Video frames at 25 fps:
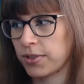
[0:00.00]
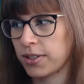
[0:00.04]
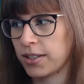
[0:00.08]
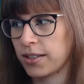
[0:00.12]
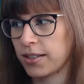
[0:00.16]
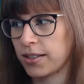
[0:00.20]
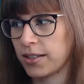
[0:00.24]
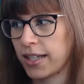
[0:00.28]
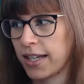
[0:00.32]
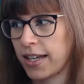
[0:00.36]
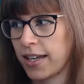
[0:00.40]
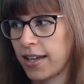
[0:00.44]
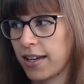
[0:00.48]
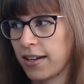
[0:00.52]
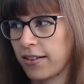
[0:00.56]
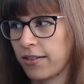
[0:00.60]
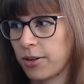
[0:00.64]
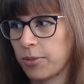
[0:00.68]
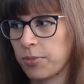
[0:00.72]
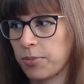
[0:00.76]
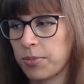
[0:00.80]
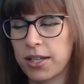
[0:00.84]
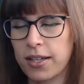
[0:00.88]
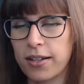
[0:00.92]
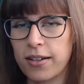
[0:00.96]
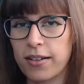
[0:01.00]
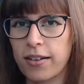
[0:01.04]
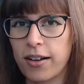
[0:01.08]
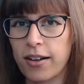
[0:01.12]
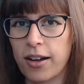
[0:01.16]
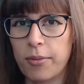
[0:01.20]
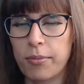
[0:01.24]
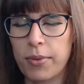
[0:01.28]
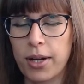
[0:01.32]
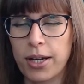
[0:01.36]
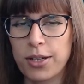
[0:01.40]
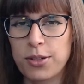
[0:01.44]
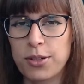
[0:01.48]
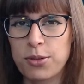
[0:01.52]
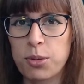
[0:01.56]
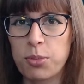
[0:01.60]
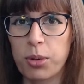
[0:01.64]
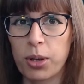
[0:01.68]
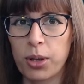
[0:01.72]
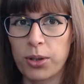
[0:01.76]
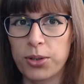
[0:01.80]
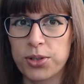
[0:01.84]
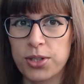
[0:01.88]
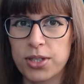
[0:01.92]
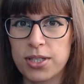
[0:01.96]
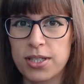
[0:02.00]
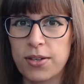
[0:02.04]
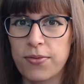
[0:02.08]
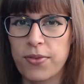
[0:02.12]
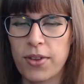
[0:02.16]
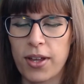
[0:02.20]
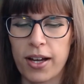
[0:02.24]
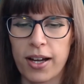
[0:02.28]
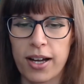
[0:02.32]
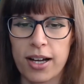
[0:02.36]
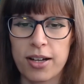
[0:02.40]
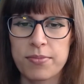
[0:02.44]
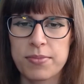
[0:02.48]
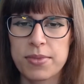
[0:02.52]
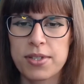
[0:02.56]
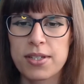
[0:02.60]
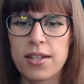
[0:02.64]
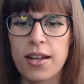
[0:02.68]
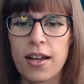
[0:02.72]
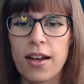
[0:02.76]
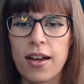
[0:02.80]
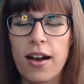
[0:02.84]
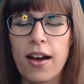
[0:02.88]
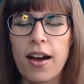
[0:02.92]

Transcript: glare up here. I do apologize if that happens.